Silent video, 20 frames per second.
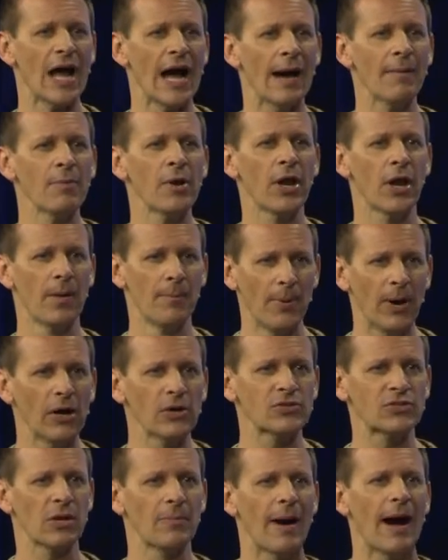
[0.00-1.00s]
I'm going to
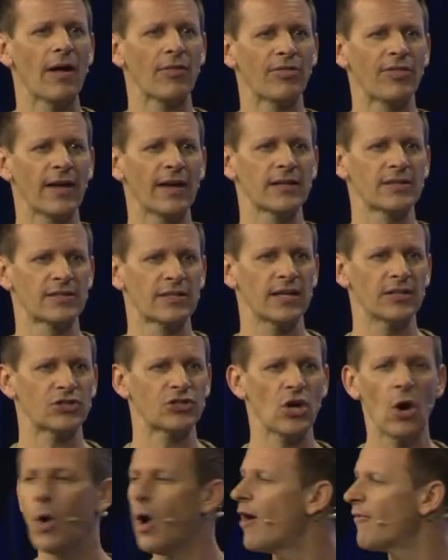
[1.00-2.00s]
boast about things that
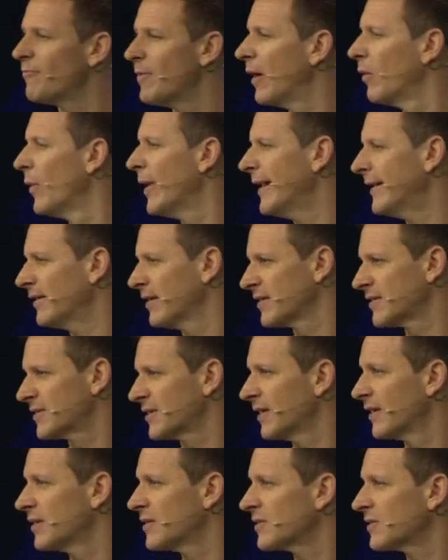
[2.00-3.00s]
show off my
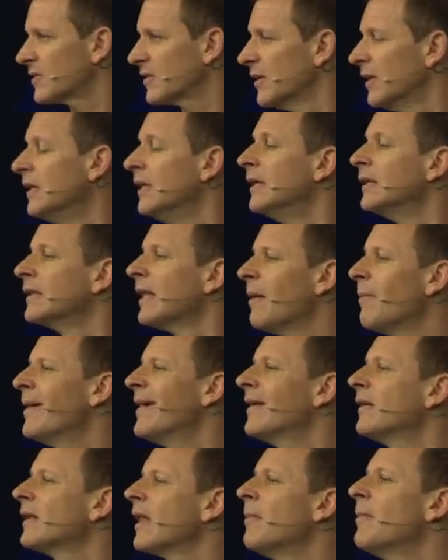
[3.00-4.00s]
weaknesses. Let
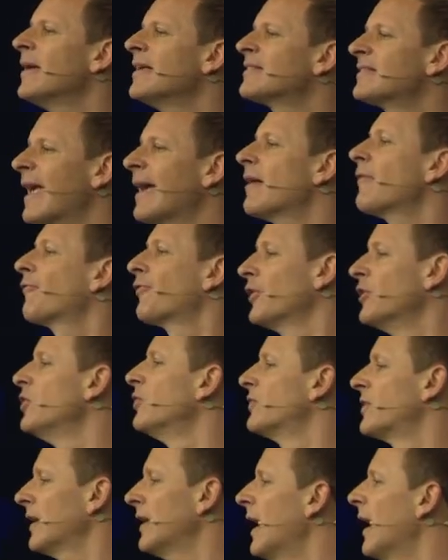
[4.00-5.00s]
me say it for you
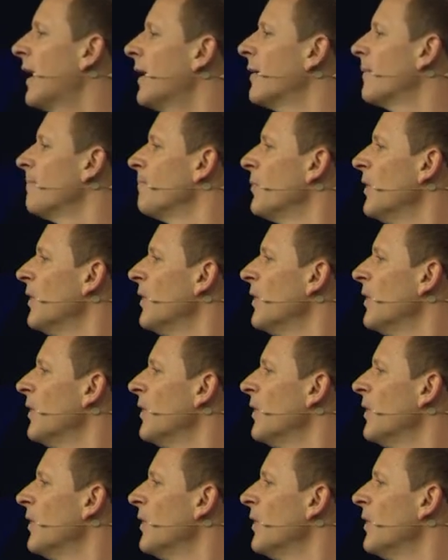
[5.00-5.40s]
today.